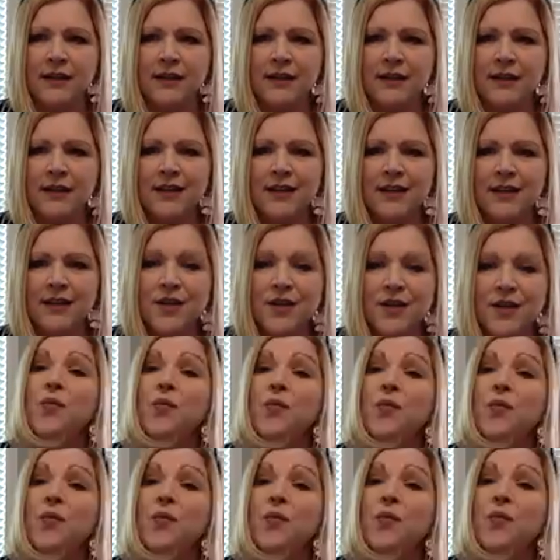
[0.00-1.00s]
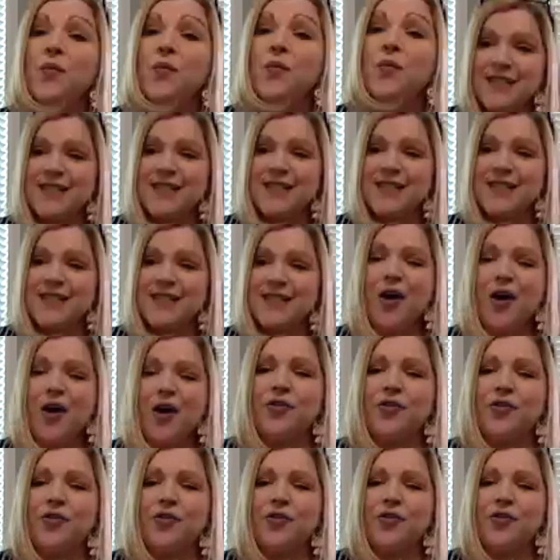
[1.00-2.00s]
So that's how our
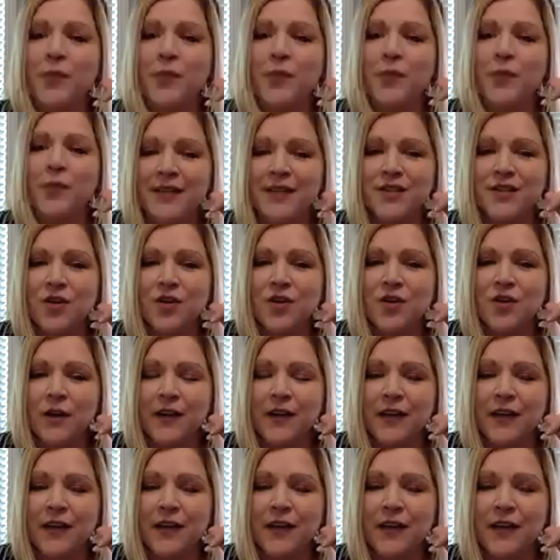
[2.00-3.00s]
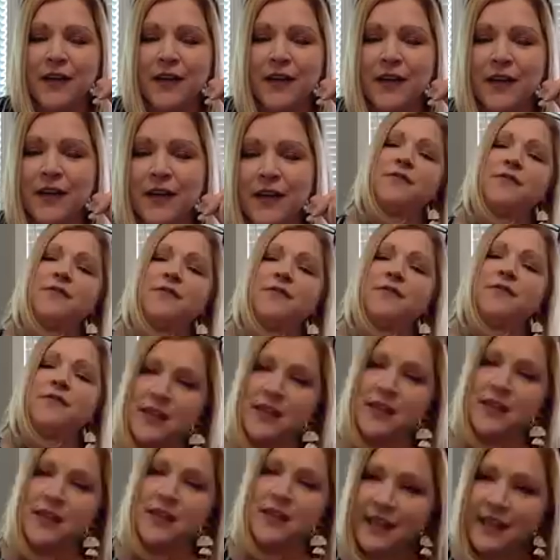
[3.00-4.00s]
new moon meeting started here. And
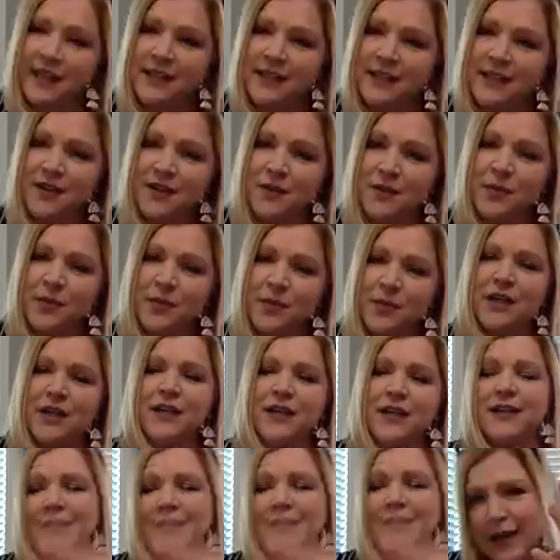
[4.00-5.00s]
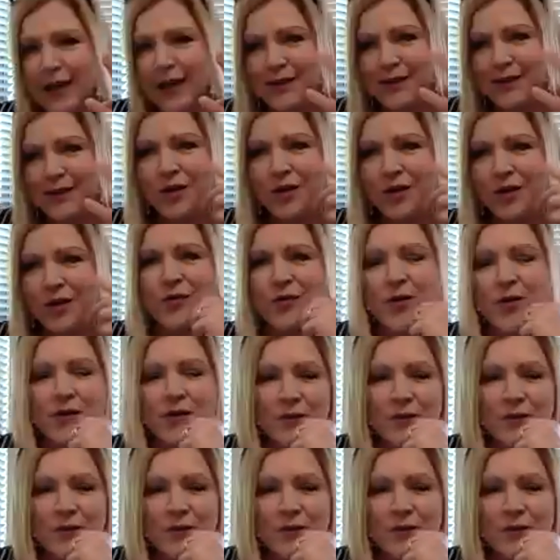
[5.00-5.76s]
eventually that led to the book and, and so forth.